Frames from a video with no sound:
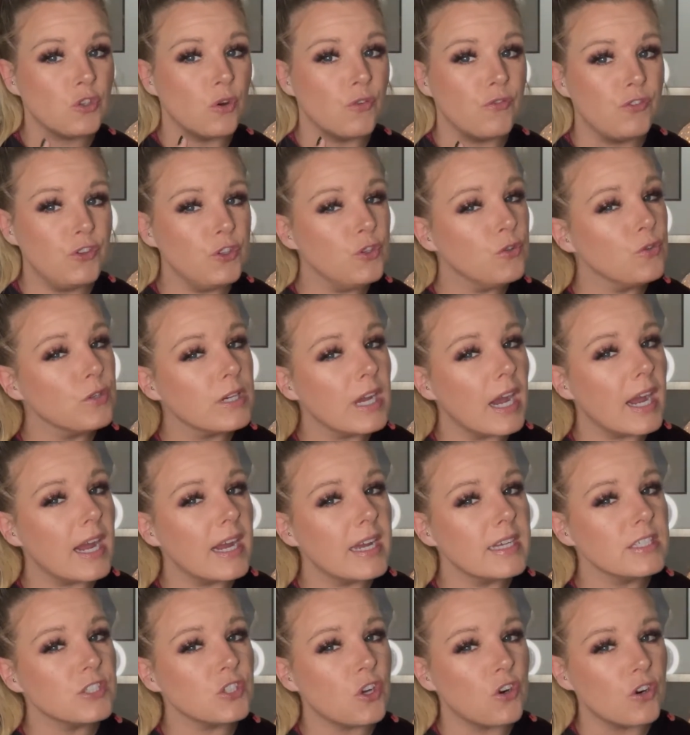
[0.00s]
if you
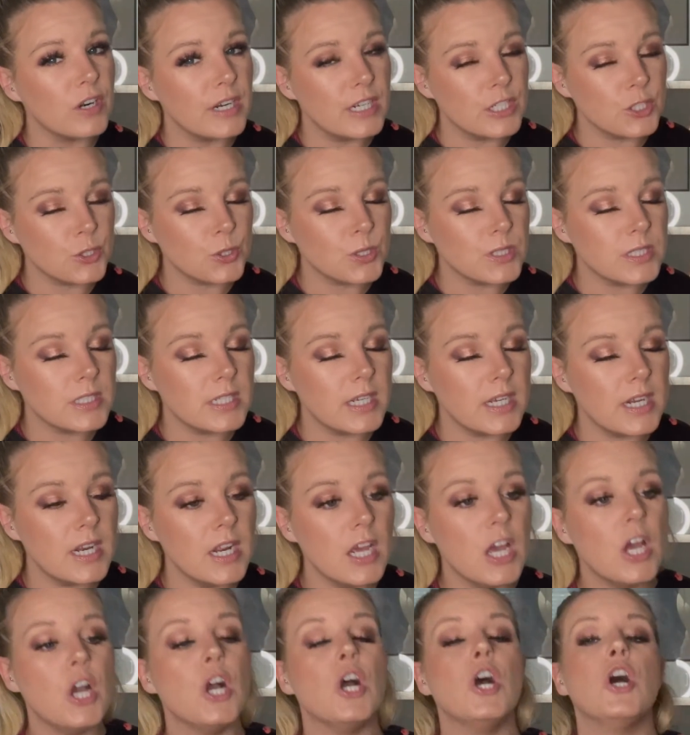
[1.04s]
guys are interested,
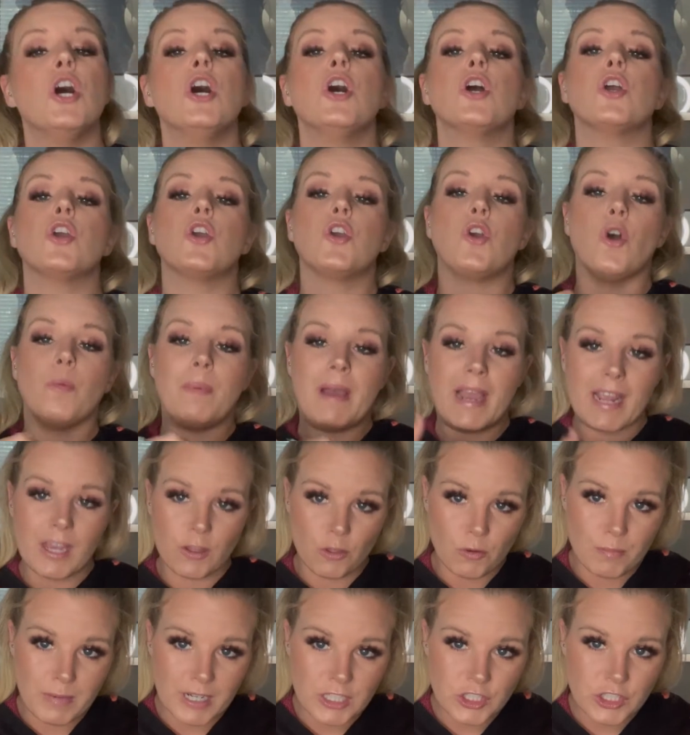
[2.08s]
go back through
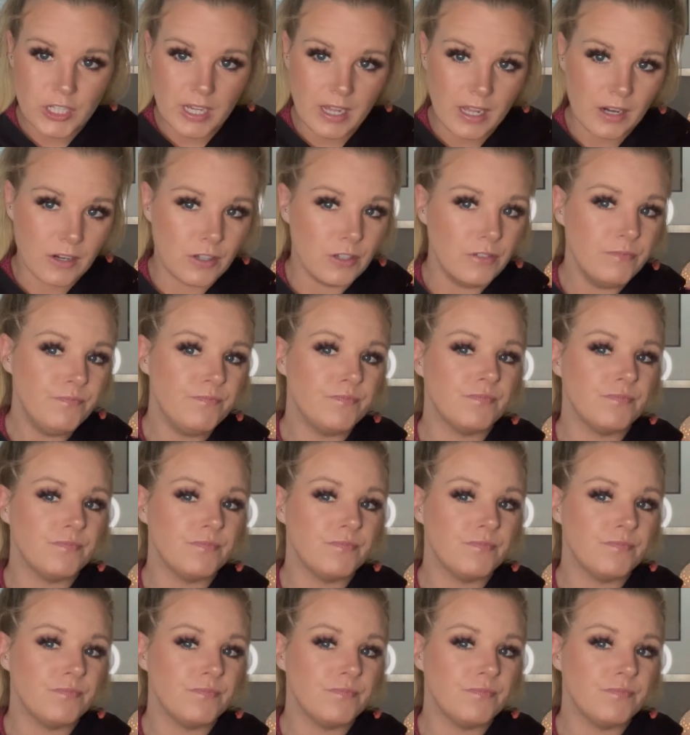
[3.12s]
my channel.